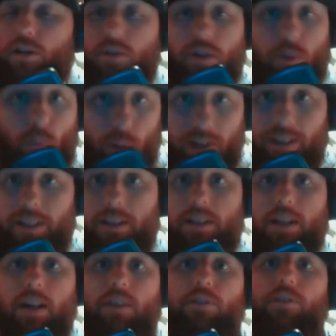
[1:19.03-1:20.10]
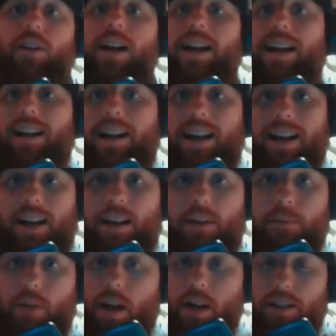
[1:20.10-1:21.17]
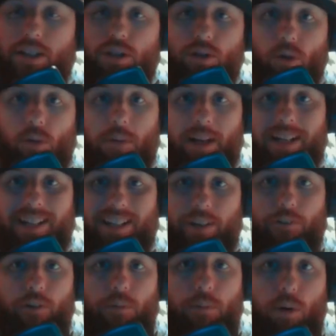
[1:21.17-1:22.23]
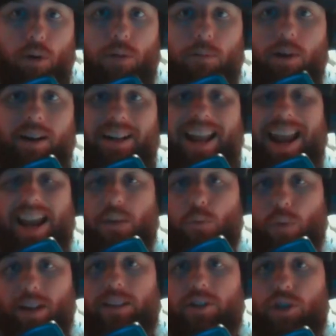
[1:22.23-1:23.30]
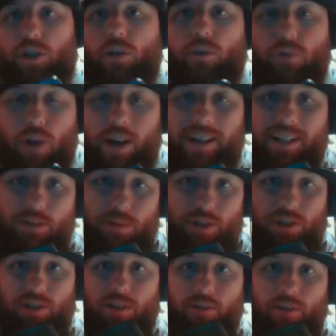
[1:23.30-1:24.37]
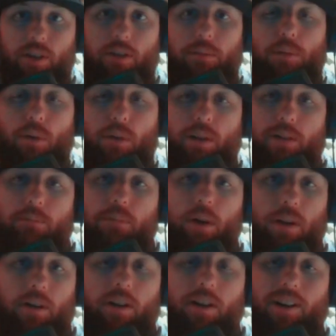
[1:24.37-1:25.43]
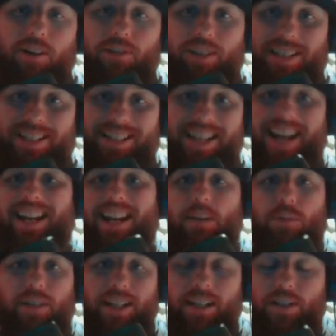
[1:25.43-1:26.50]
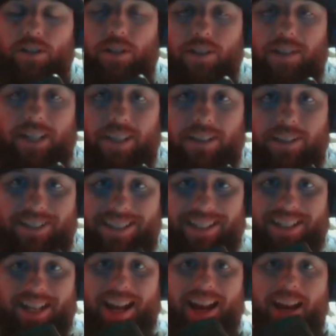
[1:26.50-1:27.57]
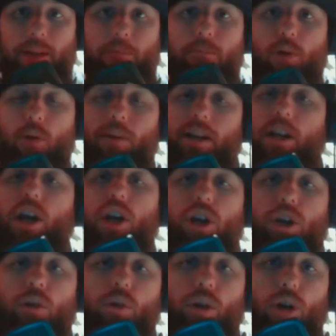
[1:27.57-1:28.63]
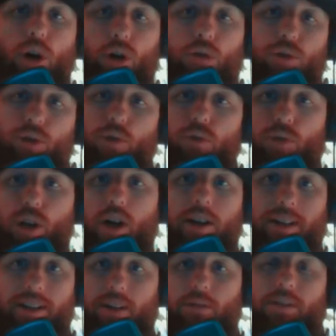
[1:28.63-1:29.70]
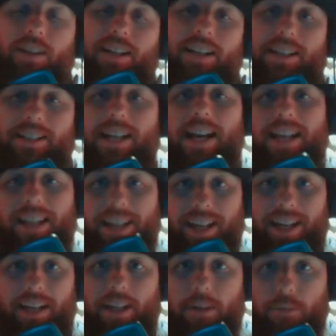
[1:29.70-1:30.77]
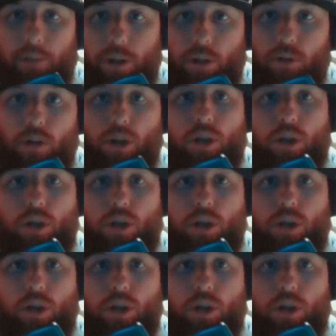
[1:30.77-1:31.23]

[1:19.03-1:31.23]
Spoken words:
Wigglytuff, so many different Pokemon. And with Giovanni's, which is a very important part of this deck, and we'll get into the deck list in a moment, you are also knocking out things like Mewtwo.